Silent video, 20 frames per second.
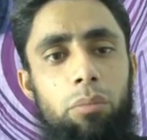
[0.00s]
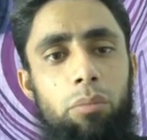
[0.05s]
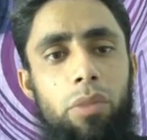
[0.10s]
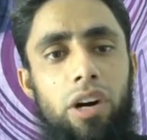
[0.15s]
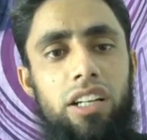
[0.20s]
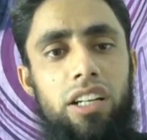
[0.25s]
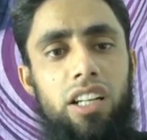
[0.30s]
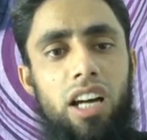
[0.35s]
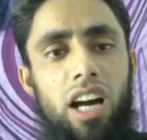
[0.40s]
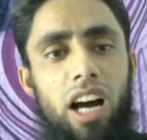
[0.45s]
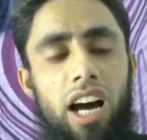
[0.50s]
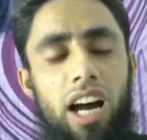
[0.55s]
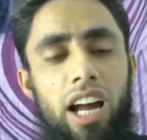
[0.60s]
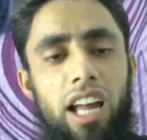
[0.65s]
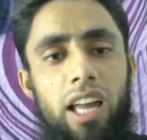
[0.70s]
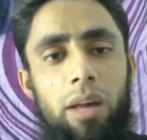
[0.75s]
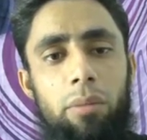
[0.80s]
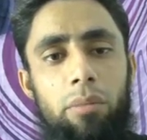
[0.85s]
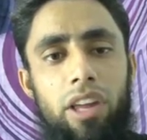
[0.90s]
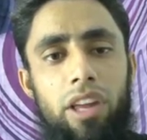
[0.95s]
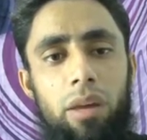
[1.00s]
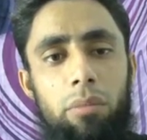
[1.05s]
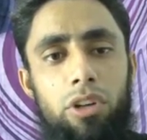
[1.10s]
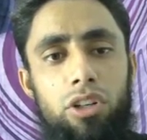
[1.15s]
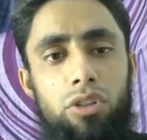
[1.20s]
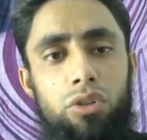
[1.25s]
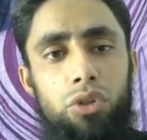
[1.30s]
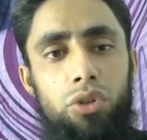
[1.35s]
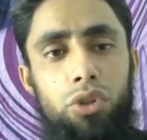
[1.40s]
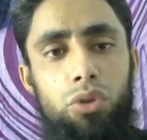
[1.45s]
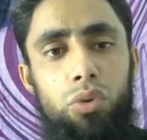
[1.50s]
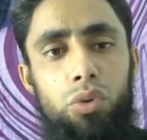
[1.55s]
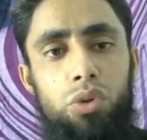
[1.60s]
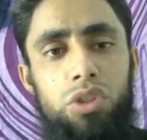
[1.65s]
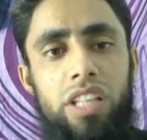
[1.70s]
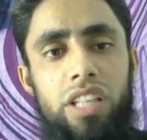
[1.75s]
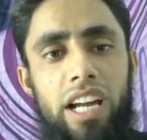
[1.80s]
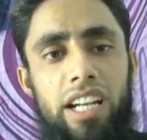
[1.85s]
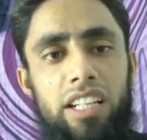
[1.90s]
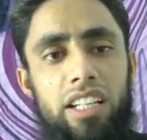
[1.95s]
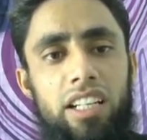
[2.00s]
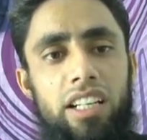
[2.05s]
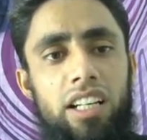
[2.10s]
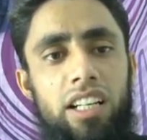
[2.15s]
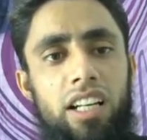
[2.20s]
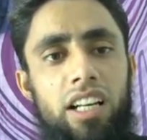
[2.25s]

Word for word: but I am able to use that